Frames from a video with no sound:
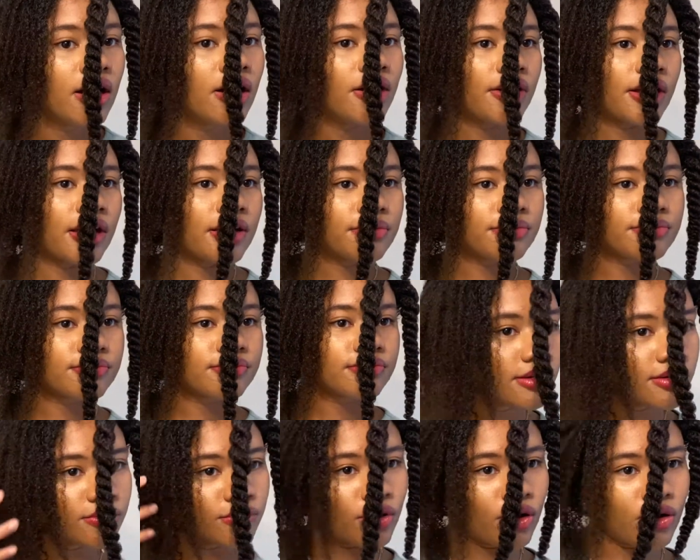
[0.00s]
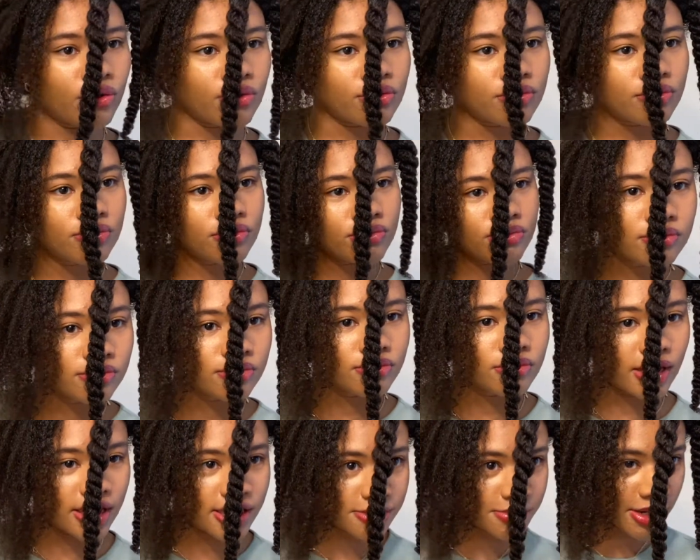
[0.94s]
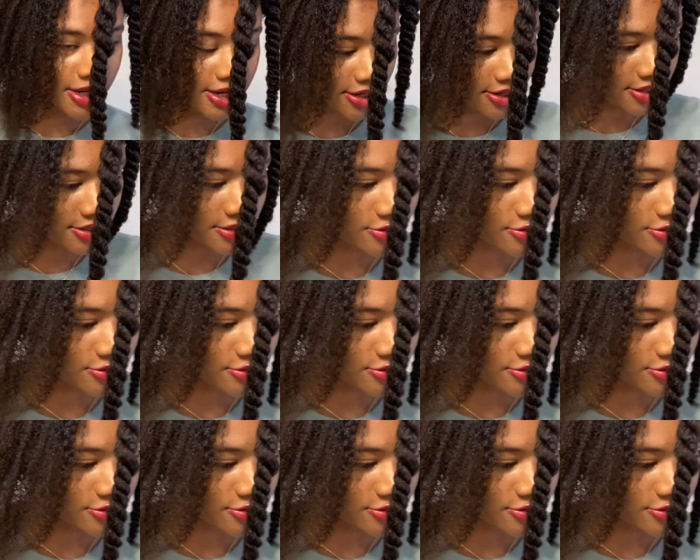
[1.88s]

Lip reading: Okay, whoa. Why is my hair